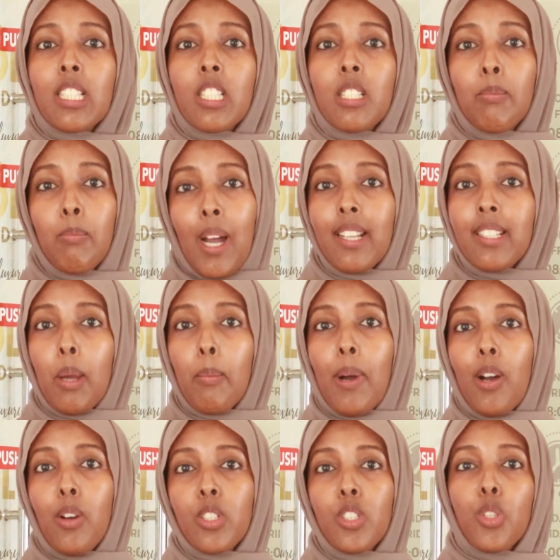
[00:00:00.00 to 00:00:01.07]
smart
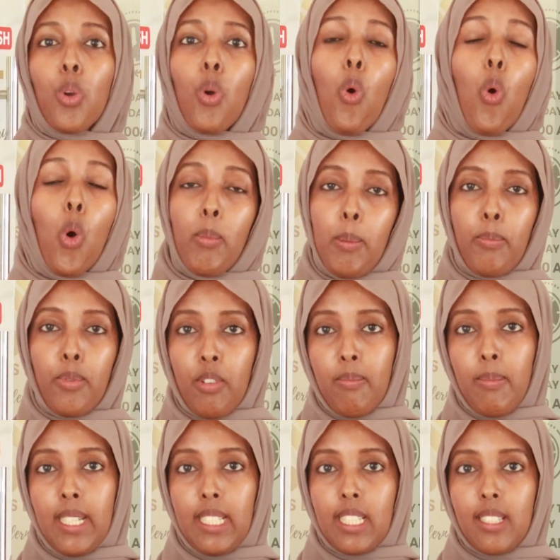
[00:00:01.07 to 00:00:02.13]
about home
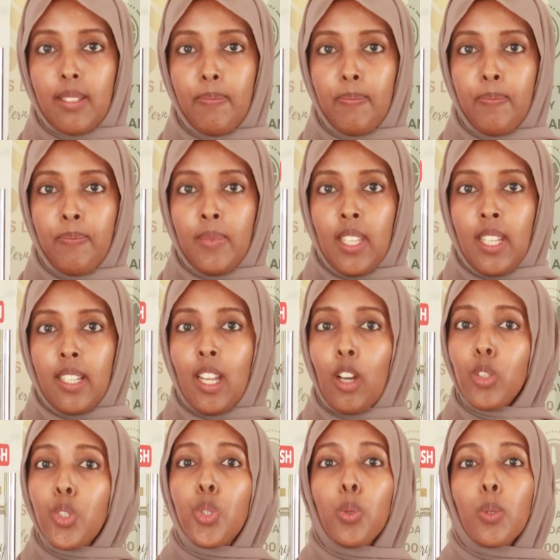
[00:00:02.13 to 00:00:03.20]
improvement.
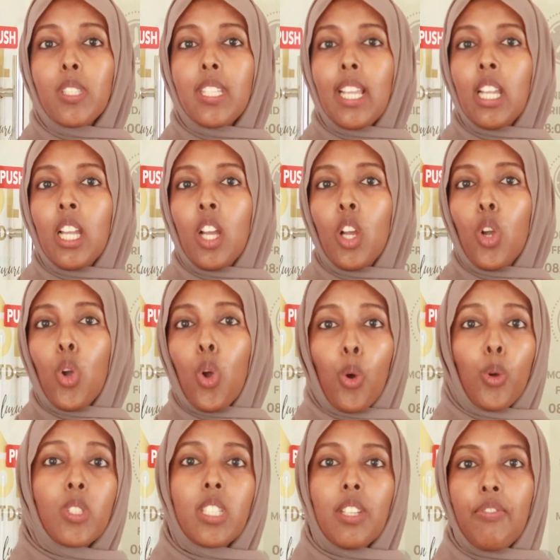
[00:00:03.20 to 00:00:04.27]
Now, choosing
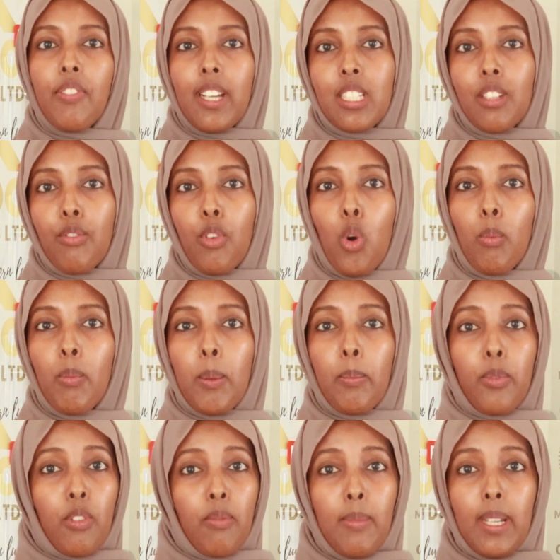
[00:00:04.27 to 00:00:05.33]
cost-effective home
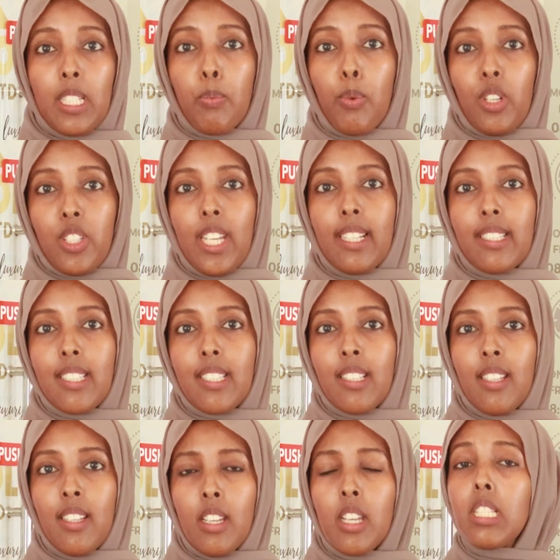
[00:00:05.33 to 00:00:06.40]
improvement projects
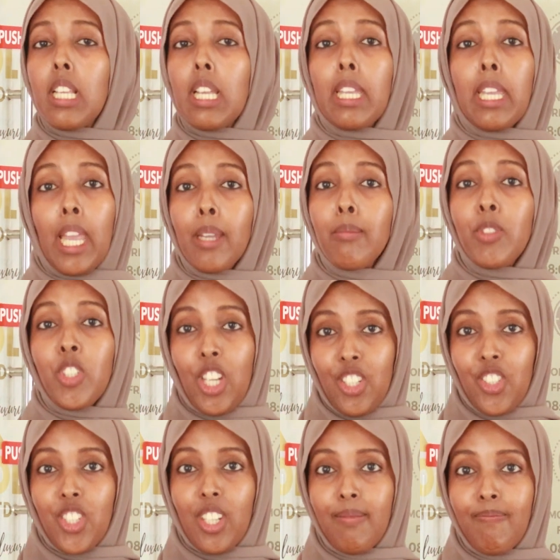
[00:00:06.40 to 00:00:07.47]
is a game
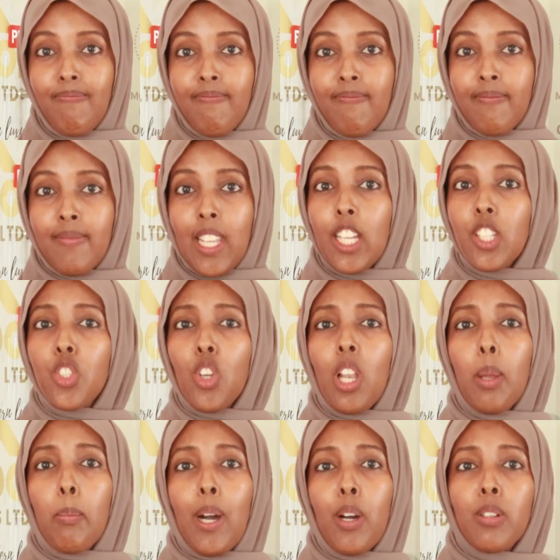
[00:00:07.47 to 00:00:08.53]
changer. It's
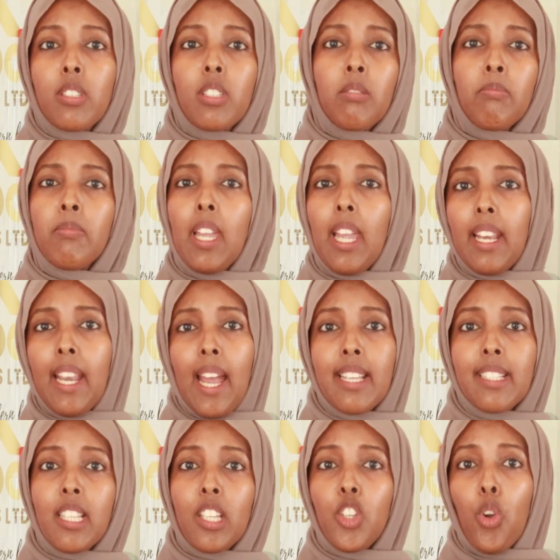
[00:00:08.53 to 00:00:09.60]
all about
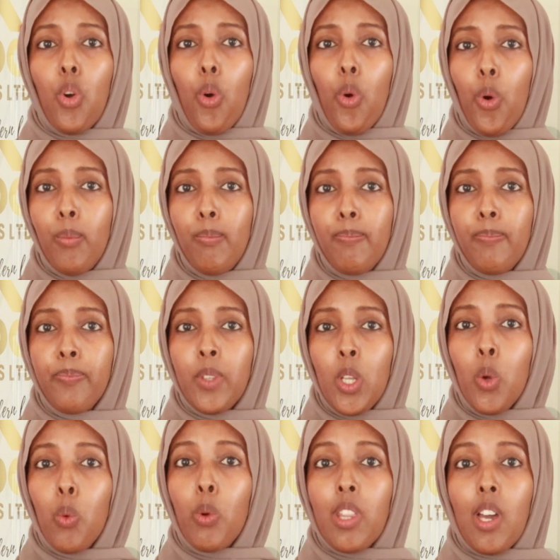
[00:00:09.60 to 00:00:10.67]
enhancing your home
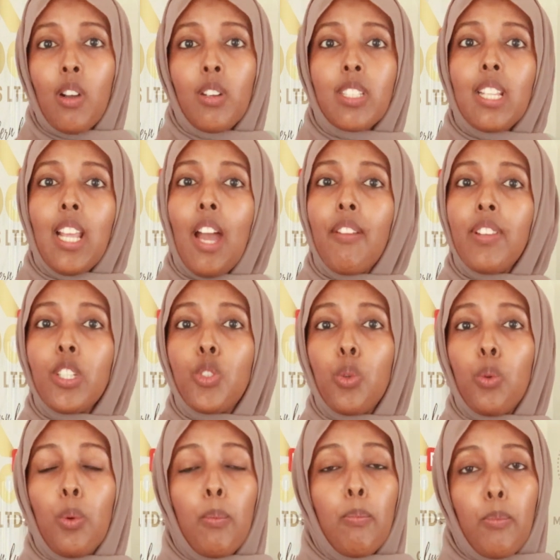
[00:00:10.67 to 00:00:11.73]
without having
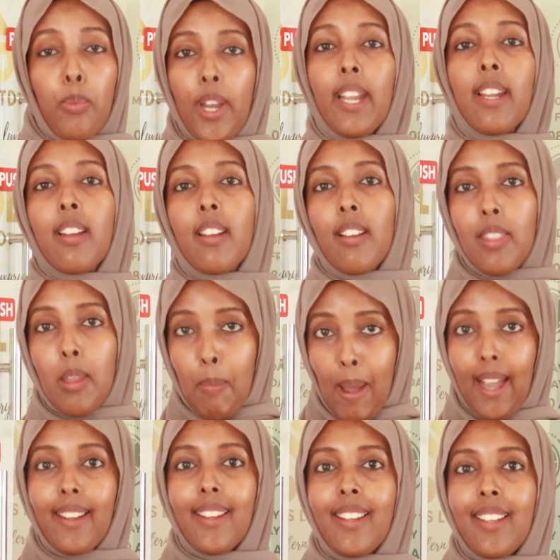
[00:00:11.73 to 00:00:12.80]
to break the
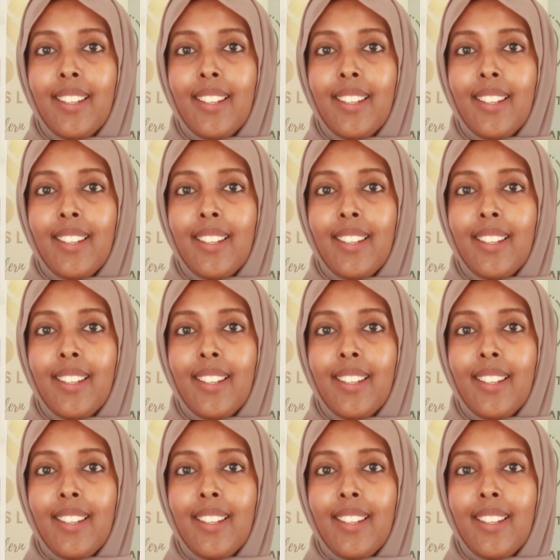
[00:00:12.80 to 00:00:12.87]
bank.